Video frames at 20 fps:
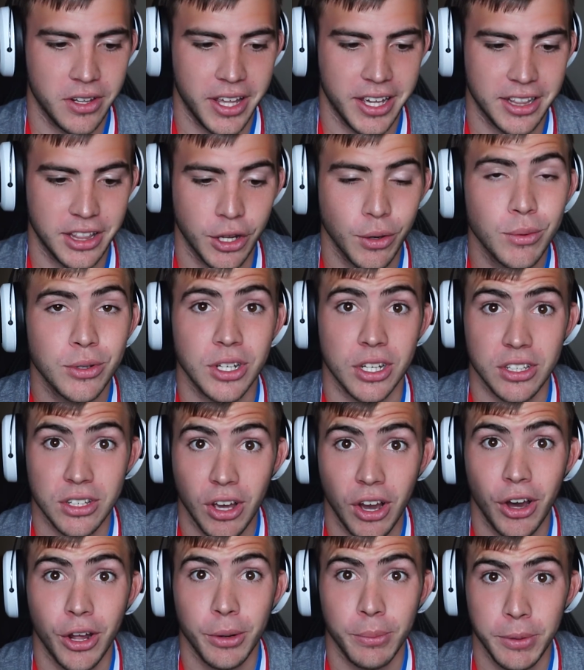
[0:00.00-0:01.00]
So, like, there was a
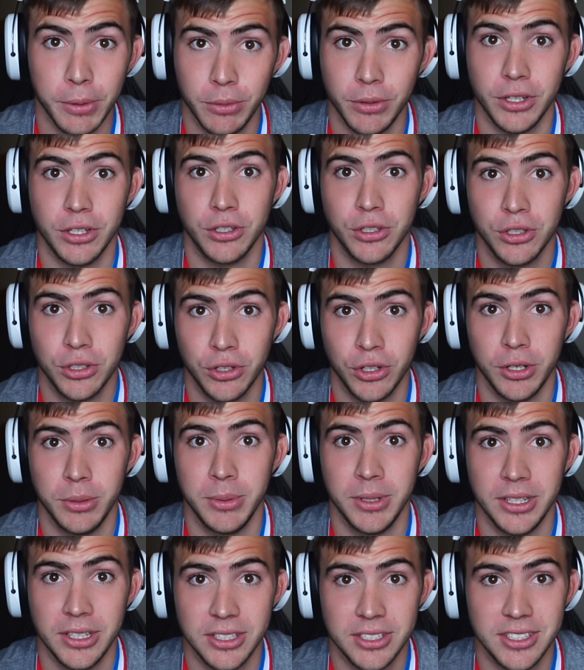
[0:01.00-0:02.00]
ton of people, like,
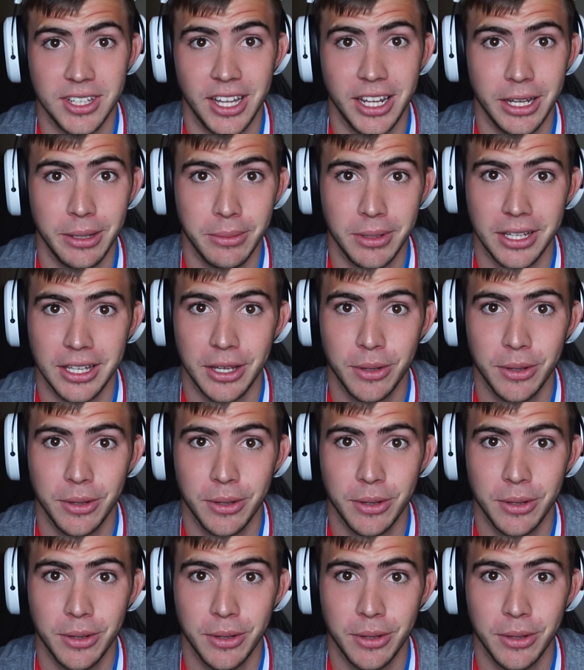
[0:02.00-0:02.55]
screaming in the stadium.